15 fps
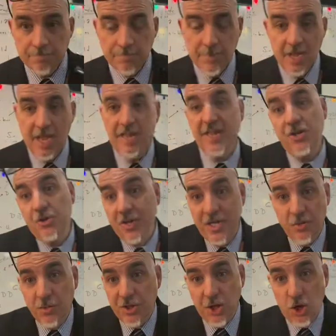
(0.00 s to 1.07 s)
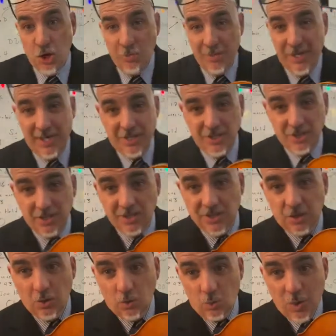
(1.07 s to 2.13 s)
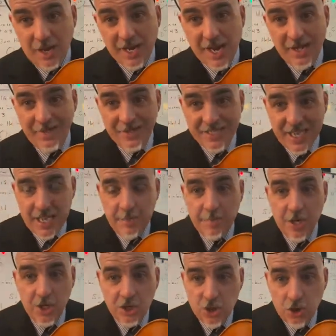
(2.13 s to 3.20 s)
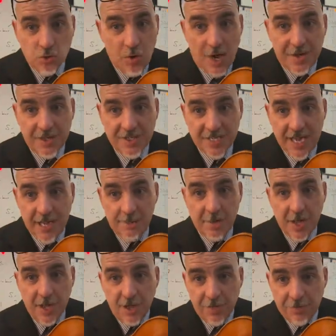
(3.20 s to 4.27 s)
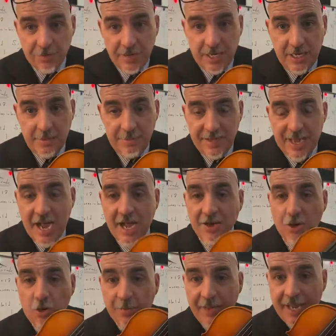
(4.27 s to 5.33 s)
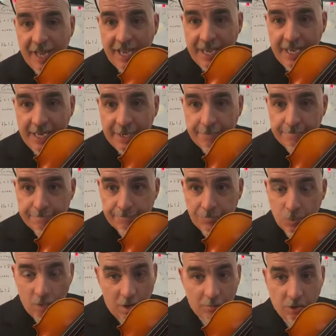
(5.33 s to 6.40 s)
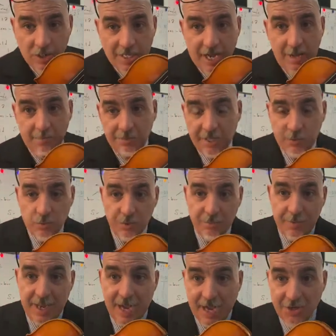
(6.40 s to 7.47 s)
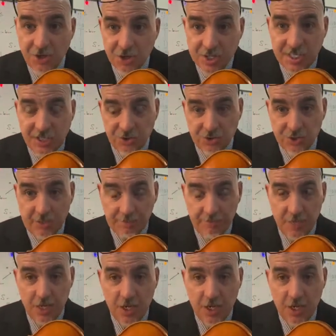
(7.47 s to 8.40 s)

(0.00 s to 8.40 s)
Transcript: And then you end with an open A. So listen. 1 on the tape, 2 on the tape, 3 beyond, open A. One more time. Pluck with me on your D string.